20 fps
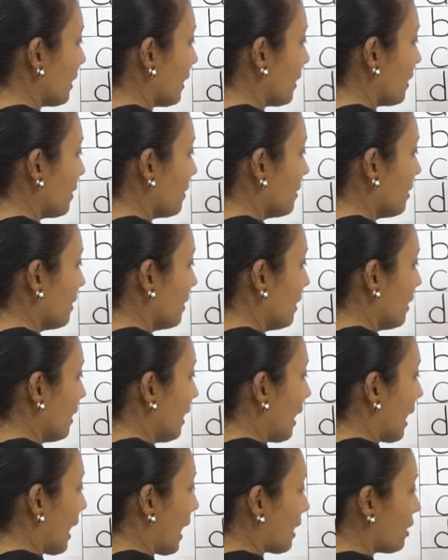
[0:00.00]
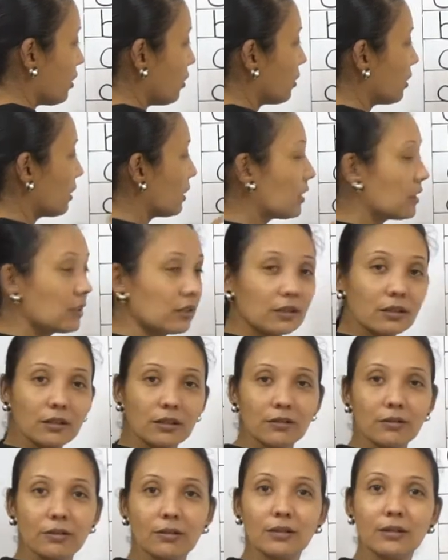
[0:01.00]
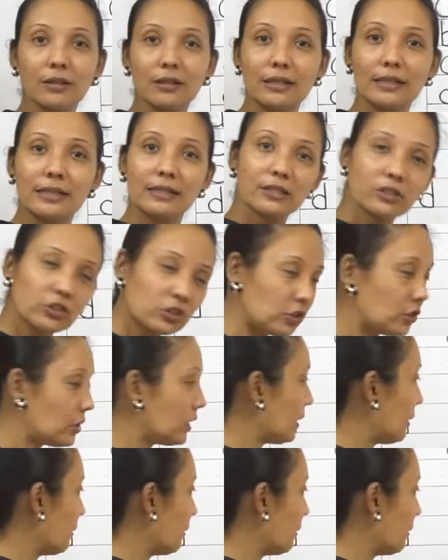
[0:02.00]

line and your curve D.